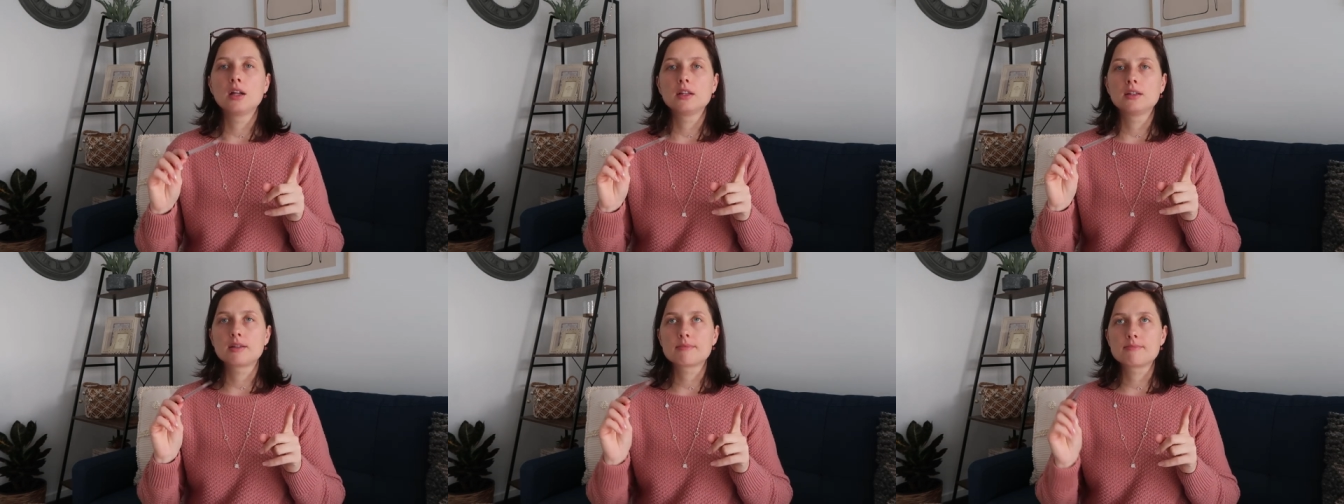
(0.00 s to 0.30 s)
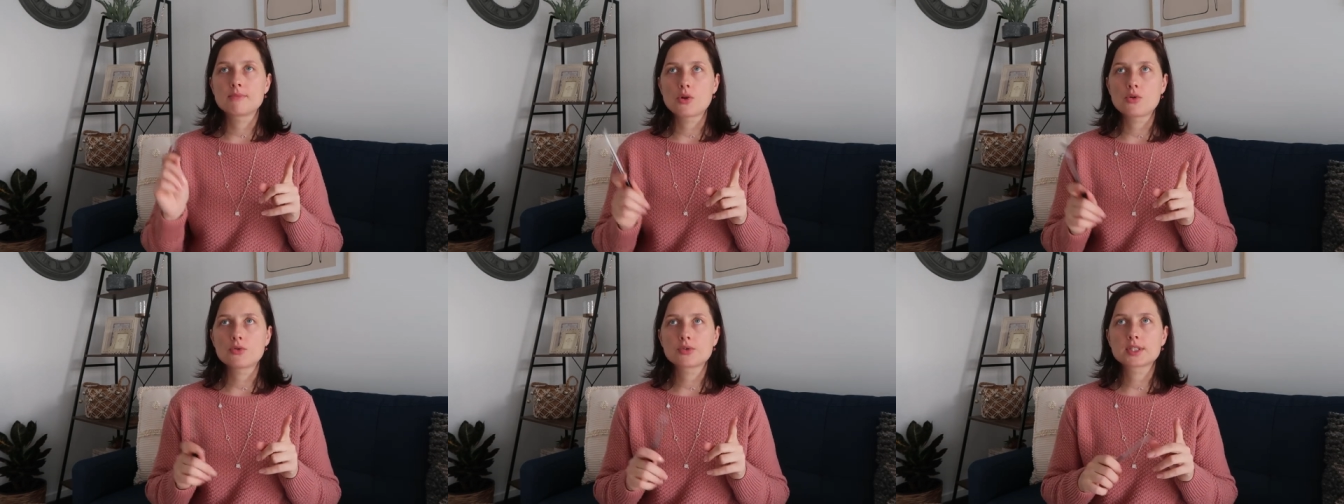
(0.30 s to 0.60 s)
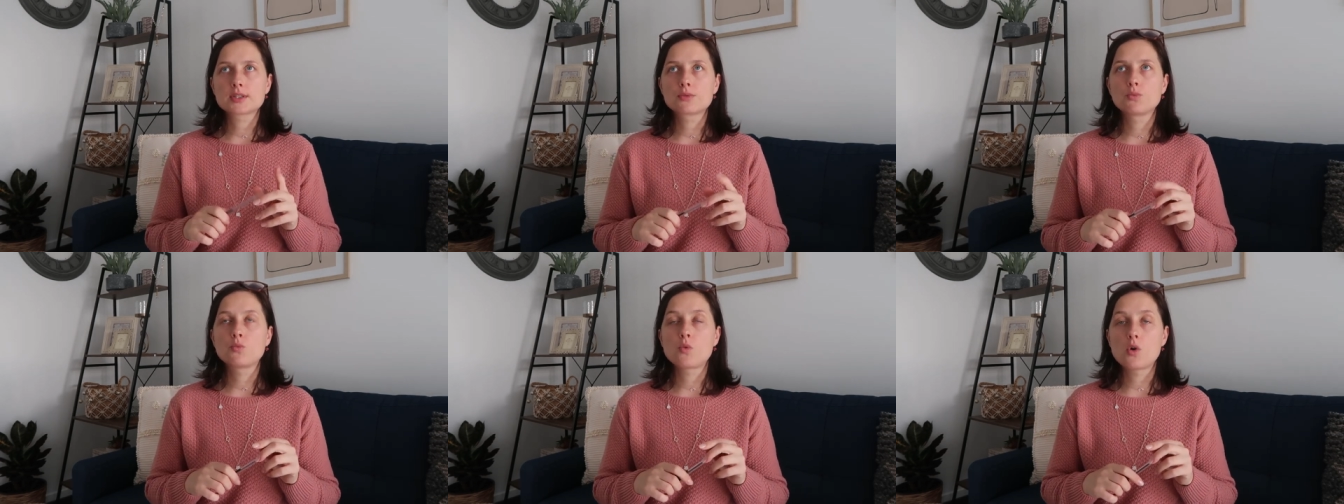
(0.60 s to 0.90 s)
the
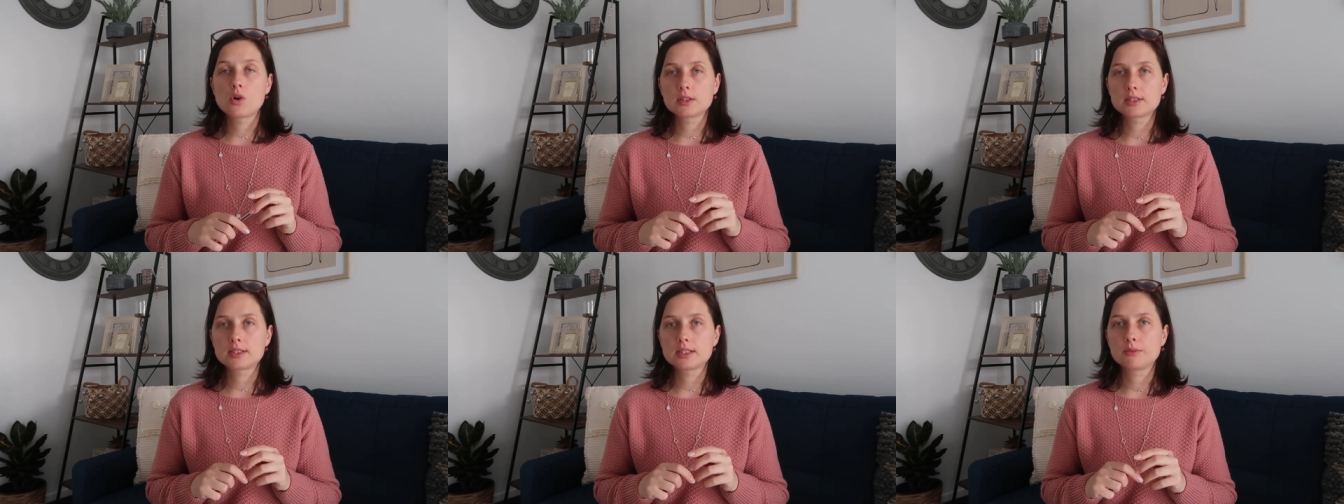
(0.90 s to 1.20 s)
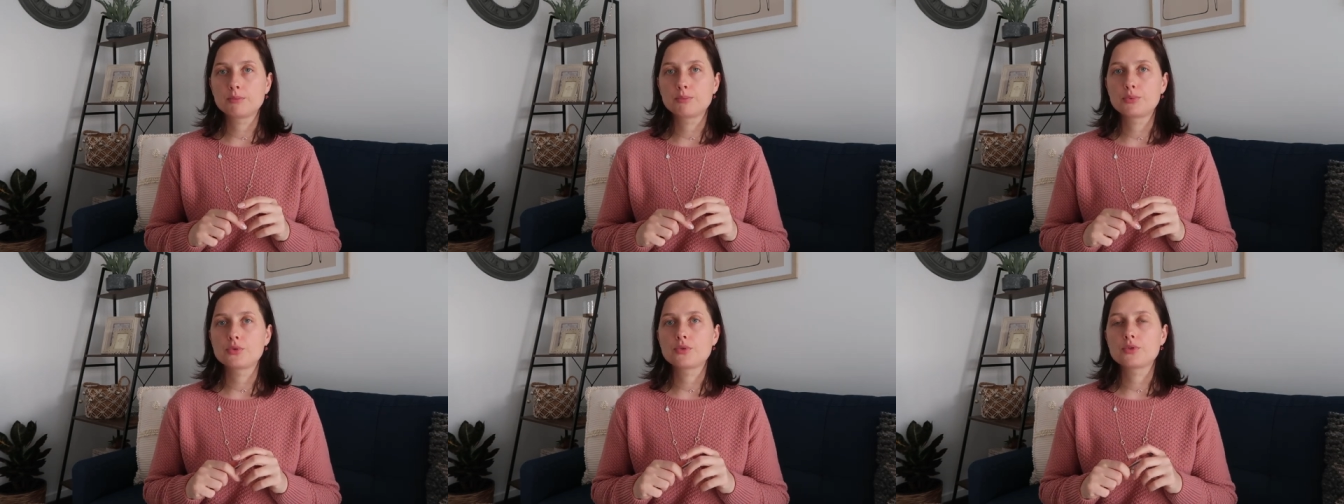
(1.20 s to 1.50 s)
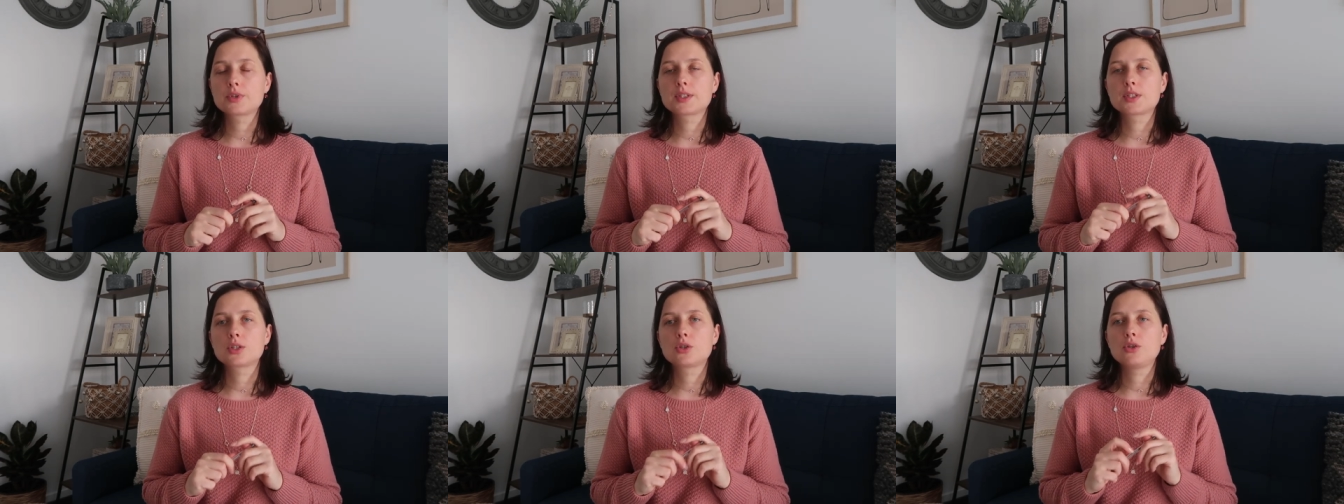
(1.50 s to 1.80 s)
most wanted
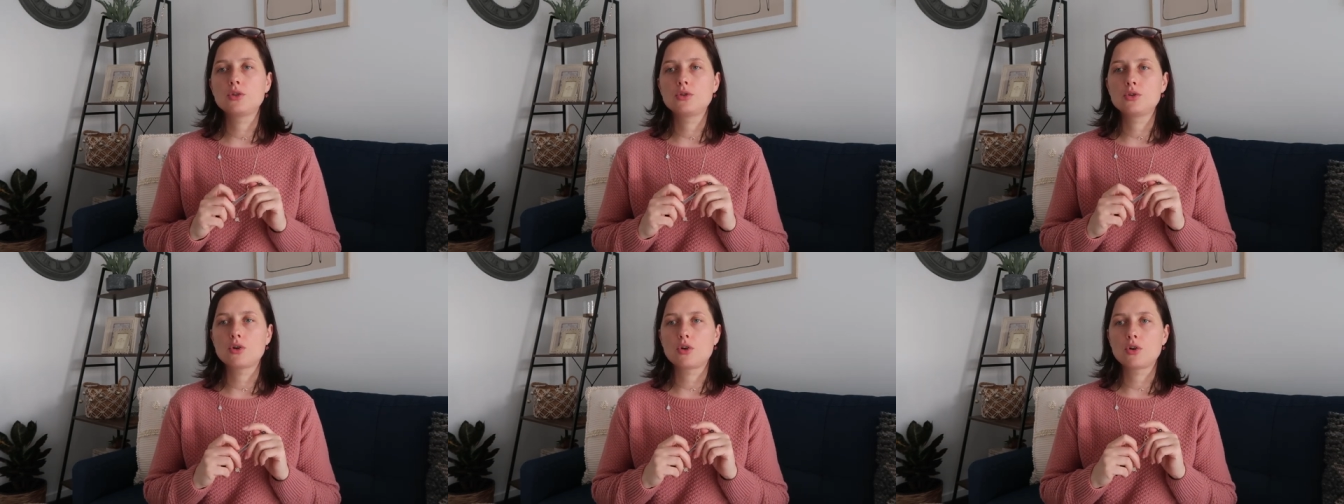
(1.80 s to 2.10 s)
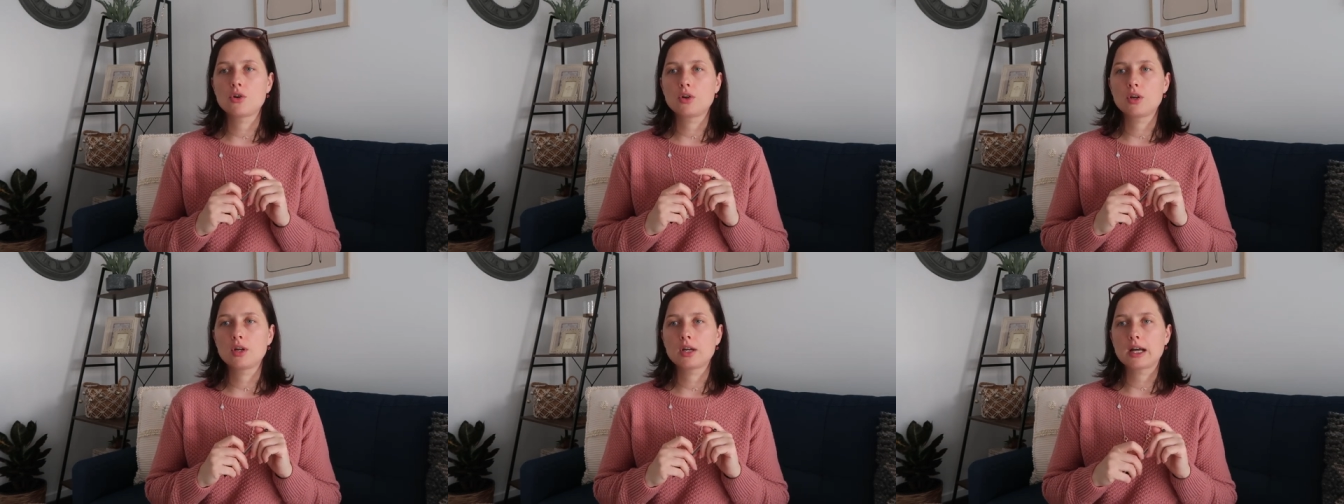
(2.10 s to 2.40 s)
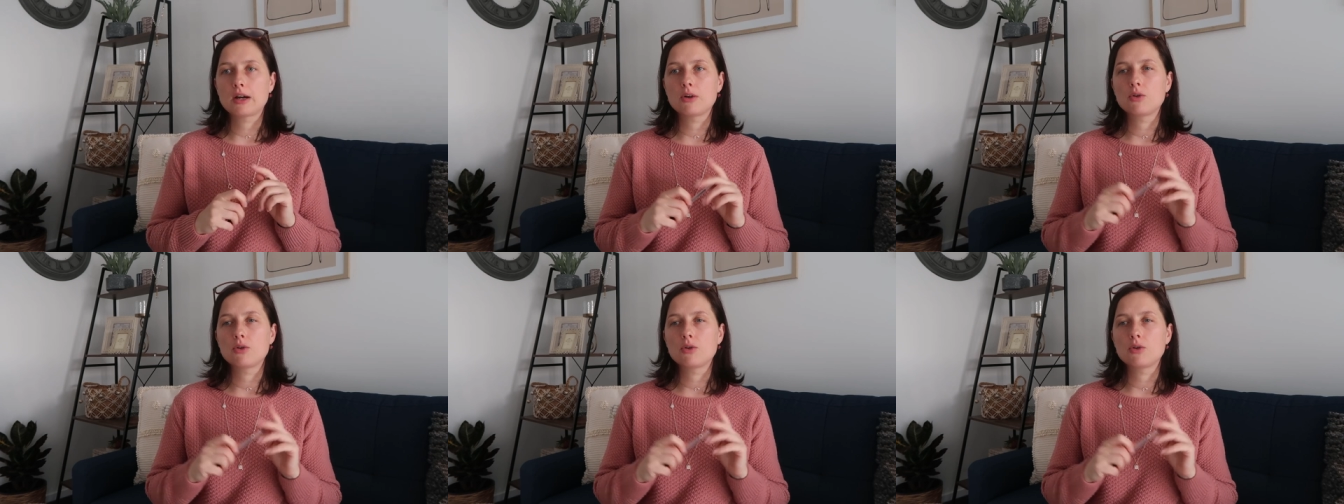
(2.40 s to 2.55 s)
books, you know,